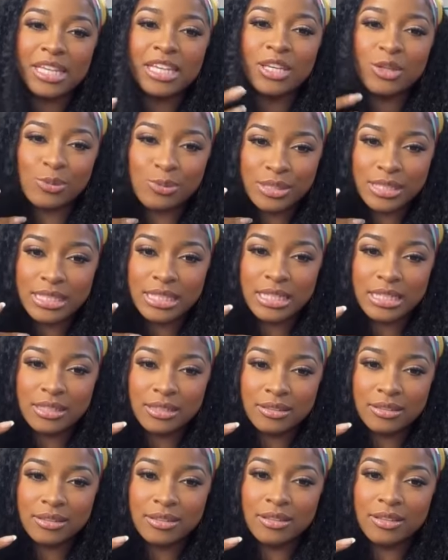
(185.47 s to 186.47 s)
to be
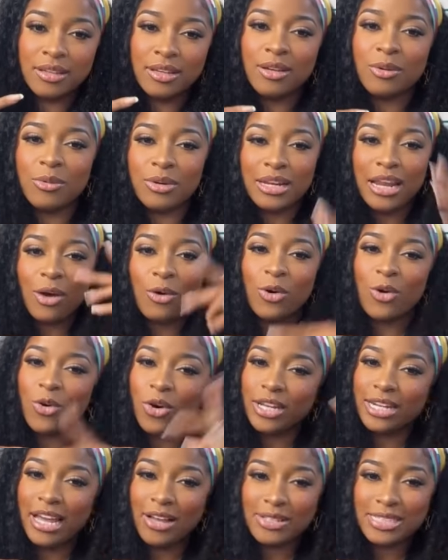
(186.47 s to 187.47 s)
cutesy without
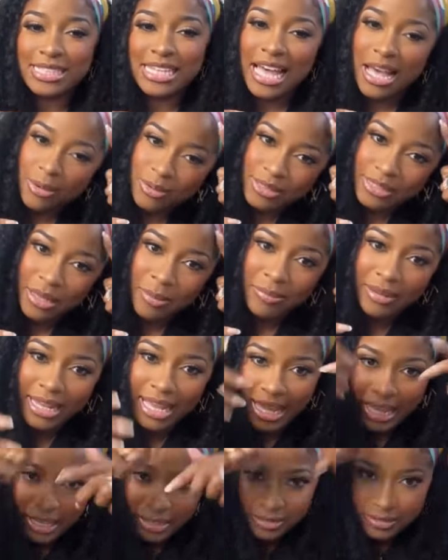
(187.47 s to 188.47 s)
going outside with the
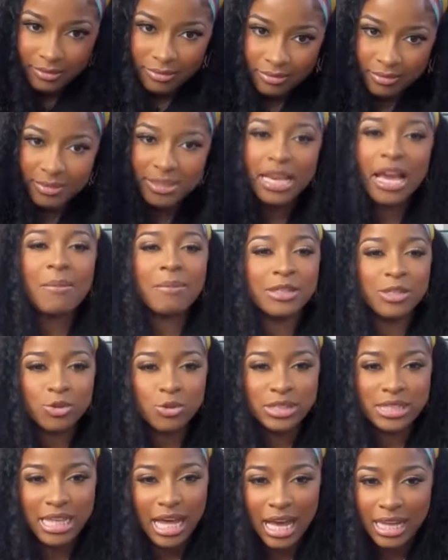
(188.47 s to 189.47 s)
black. Yeah, I'm going
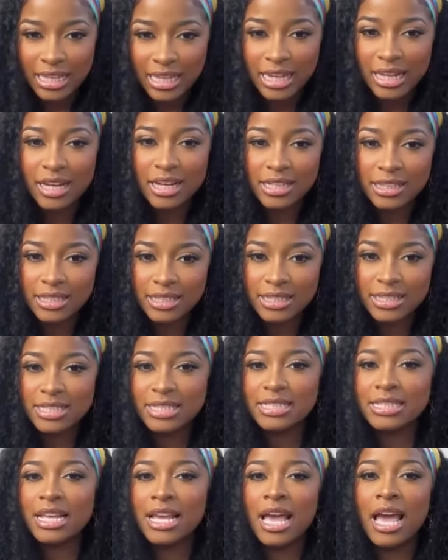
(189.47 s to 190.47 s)
to do solid
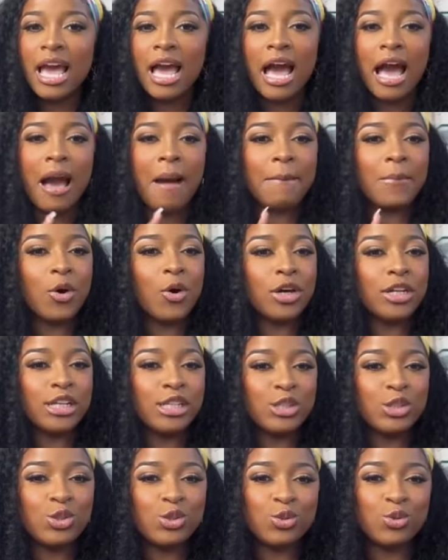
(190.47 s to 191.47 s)
colors. I'm going
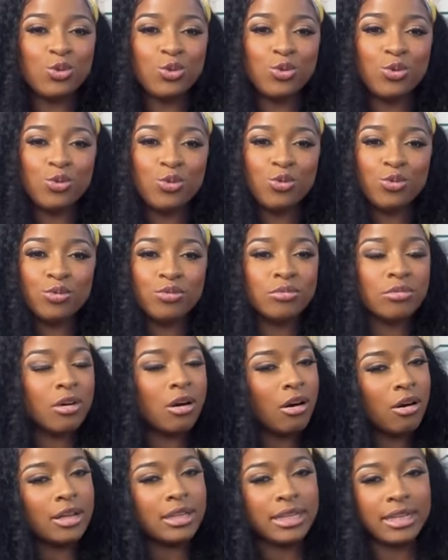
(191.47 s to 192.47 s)
to do
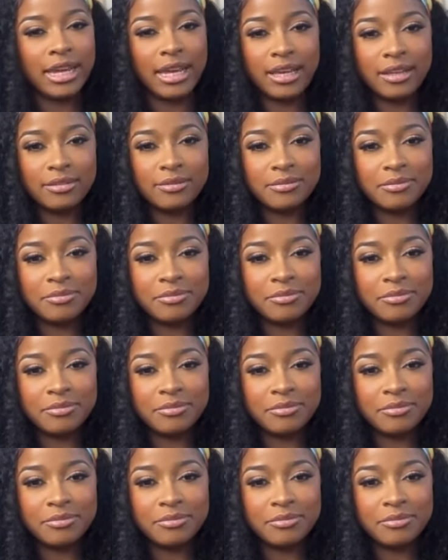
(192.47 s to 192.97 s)
all of it.